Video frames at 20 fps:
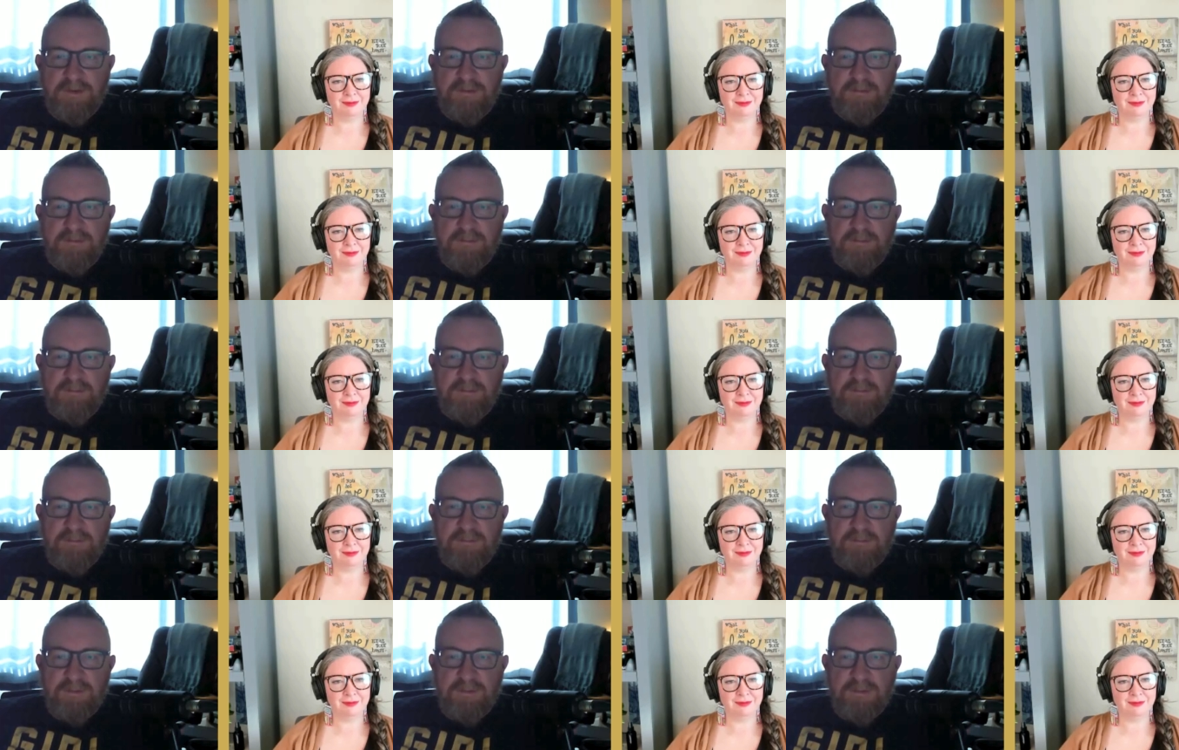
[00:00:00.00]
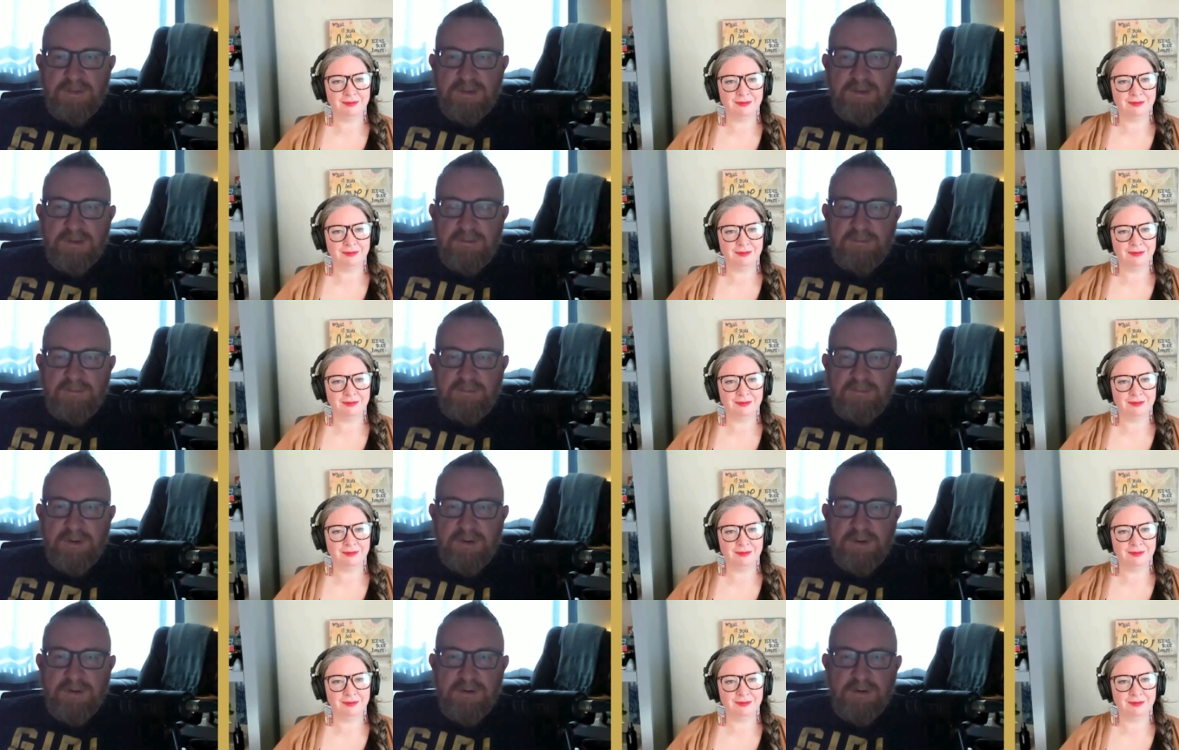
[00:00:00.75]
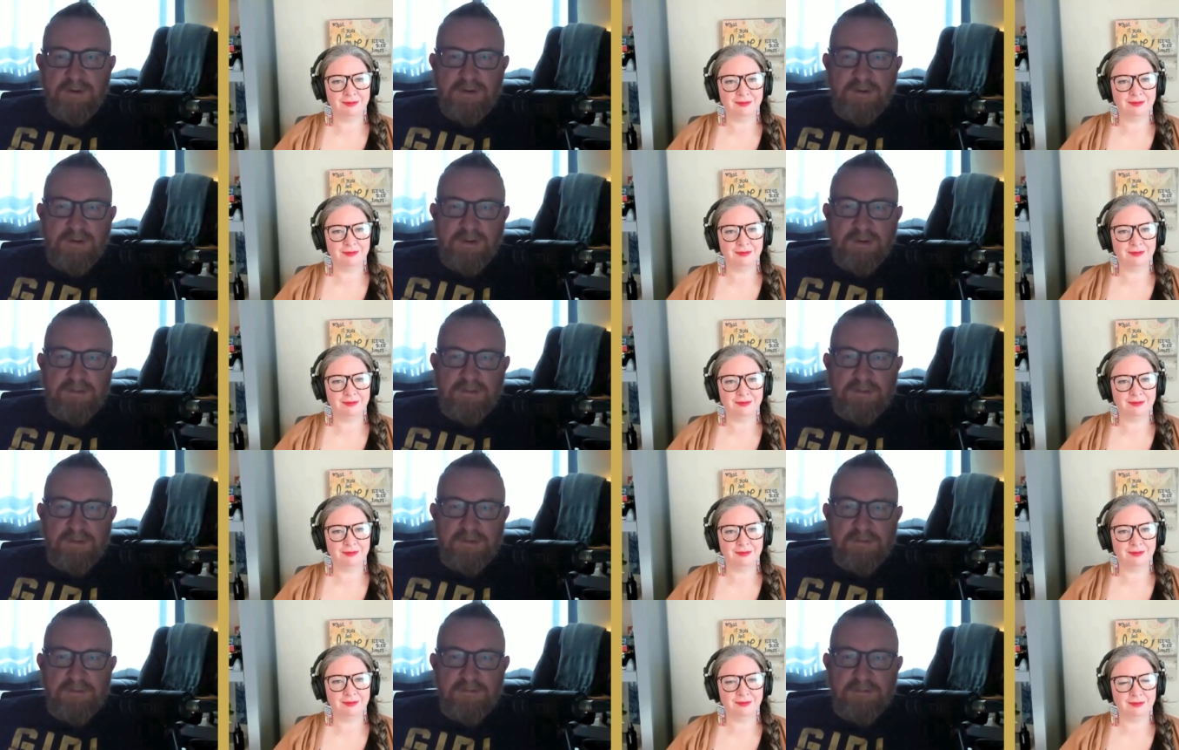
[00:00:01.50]
Speaker 1: else elsewhere
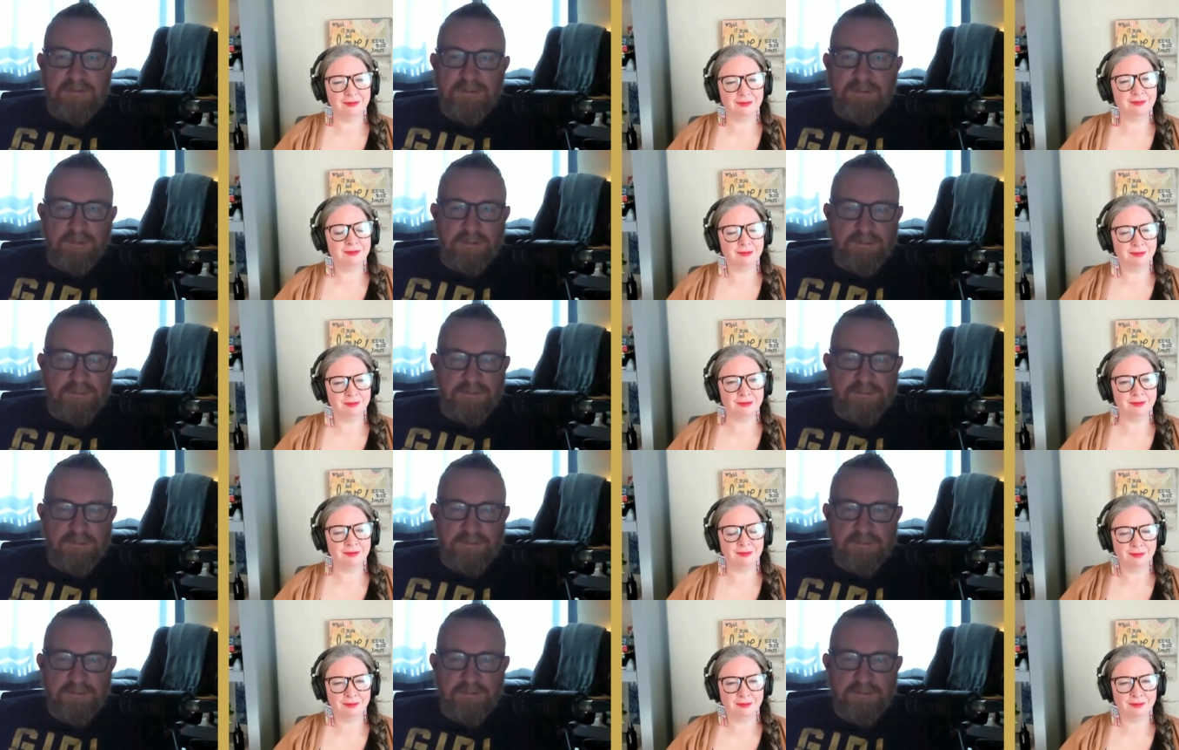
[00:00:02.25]
unless you're just